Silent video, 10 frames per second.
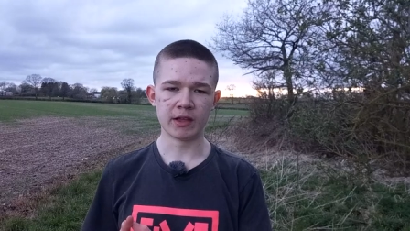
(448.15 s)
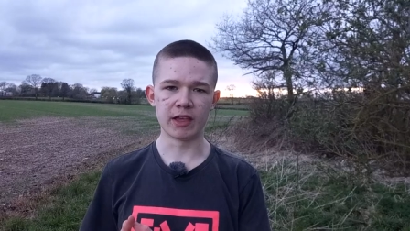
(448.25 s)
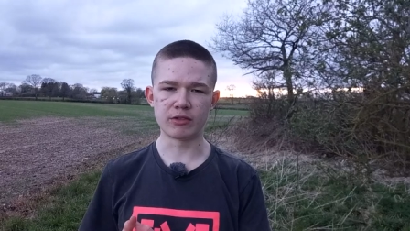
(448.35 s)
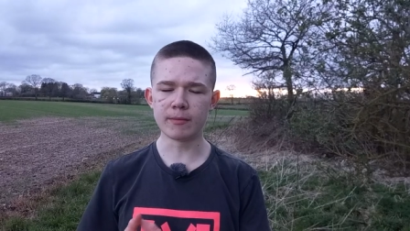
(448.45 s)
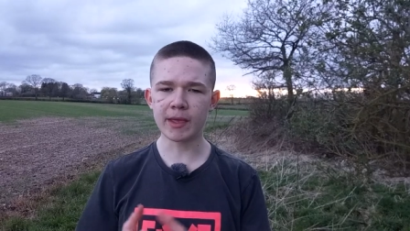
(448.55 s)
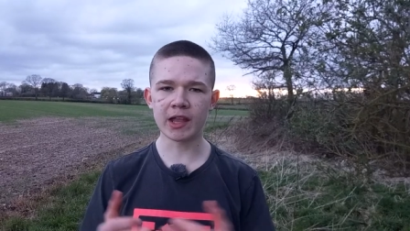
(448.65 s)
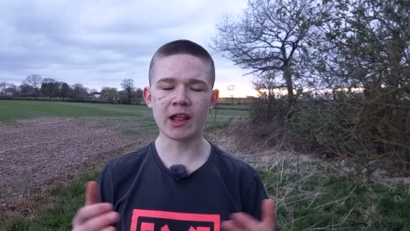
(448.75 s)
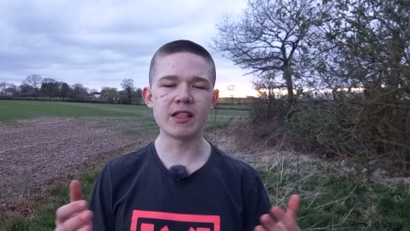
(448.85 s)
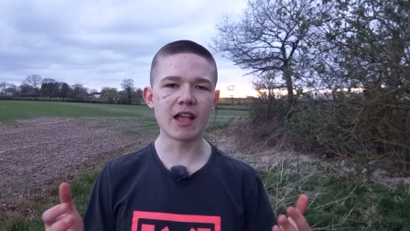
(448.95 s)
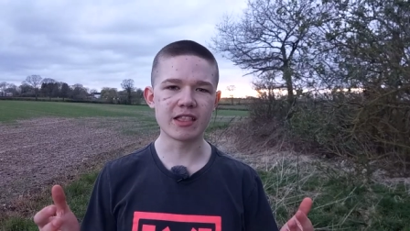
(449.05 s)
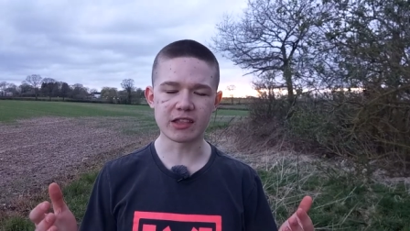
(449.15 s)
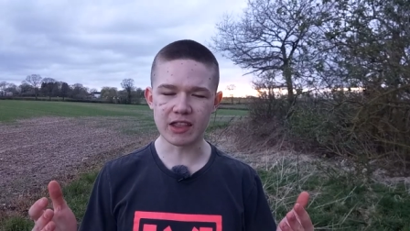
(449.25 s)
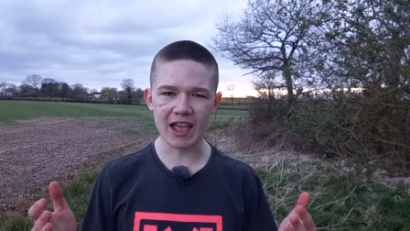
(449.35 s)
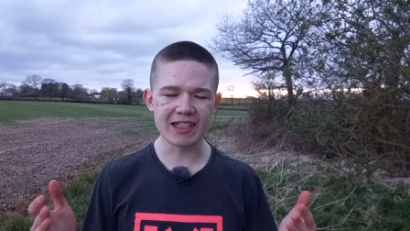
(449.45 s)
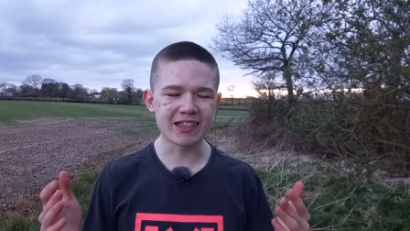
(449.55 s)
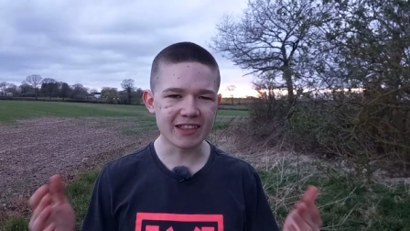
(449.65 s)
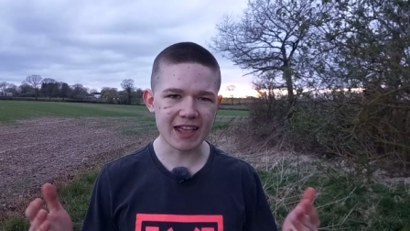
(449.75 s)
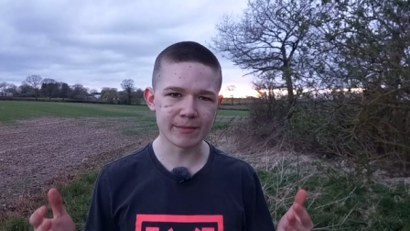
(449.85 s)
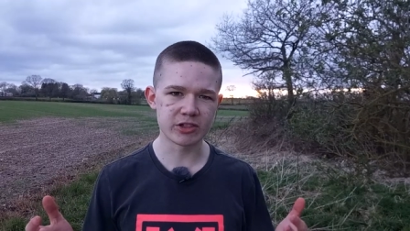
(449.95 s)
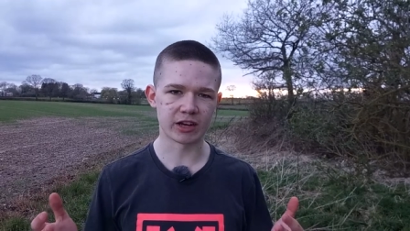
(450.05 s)
Yeah, don't make it an enter
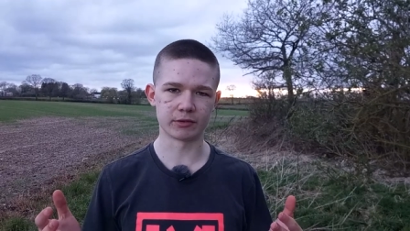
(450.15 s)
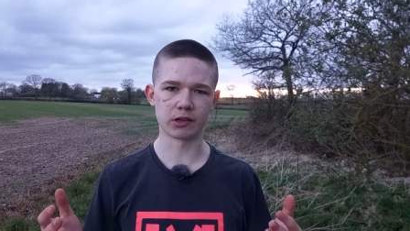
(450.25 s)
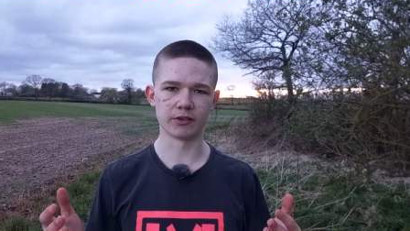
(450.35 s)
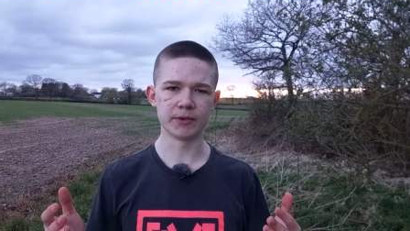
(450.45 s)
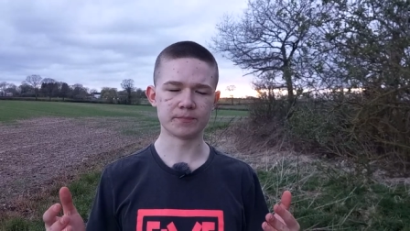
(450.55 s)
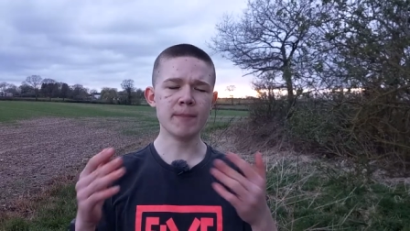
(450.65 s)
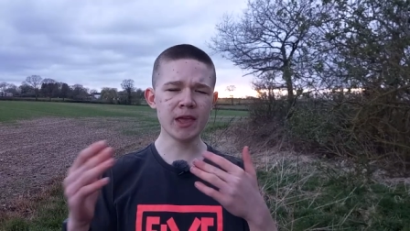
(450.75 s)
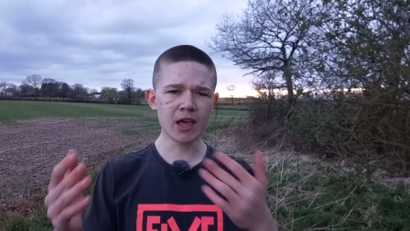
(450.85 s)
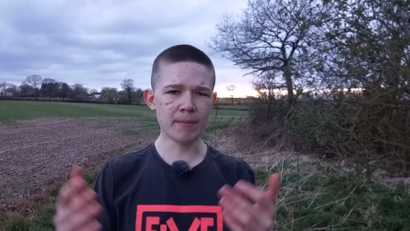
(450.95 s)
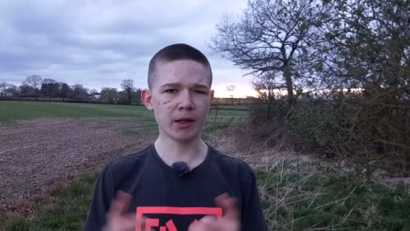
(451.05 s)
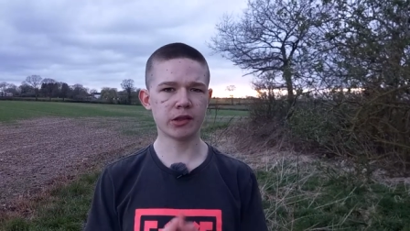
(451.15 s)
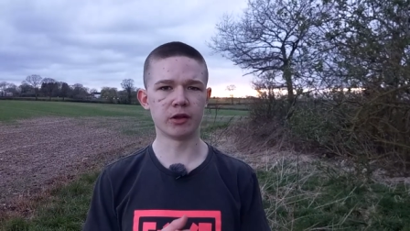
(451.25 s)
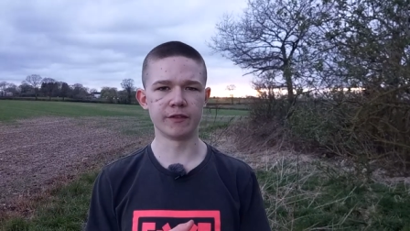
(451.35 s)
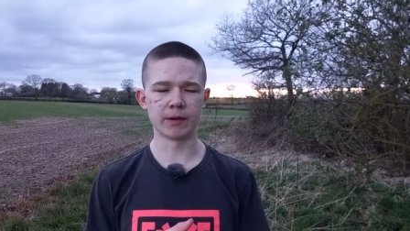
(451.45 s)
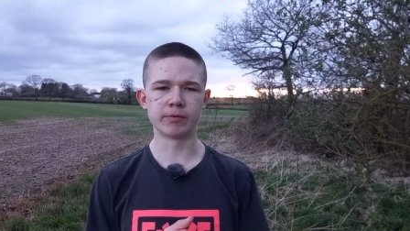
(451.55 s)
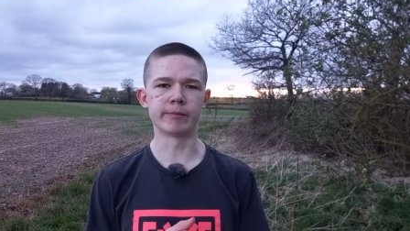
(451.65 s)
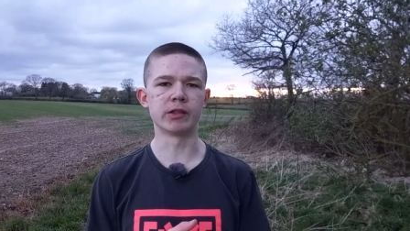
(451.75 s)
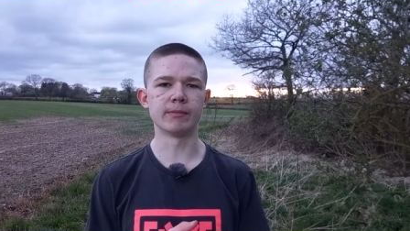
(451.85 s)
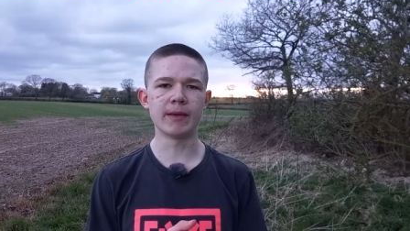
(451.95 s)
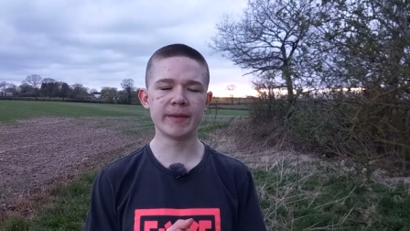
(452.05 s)
entertainment channel, sorry. Make it about solving a
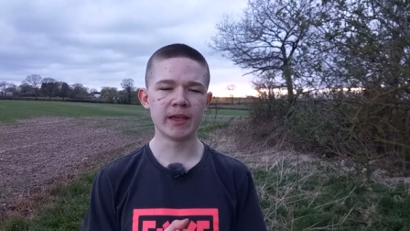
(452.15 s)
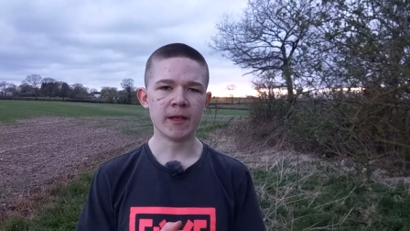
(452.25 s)
problem. So maybe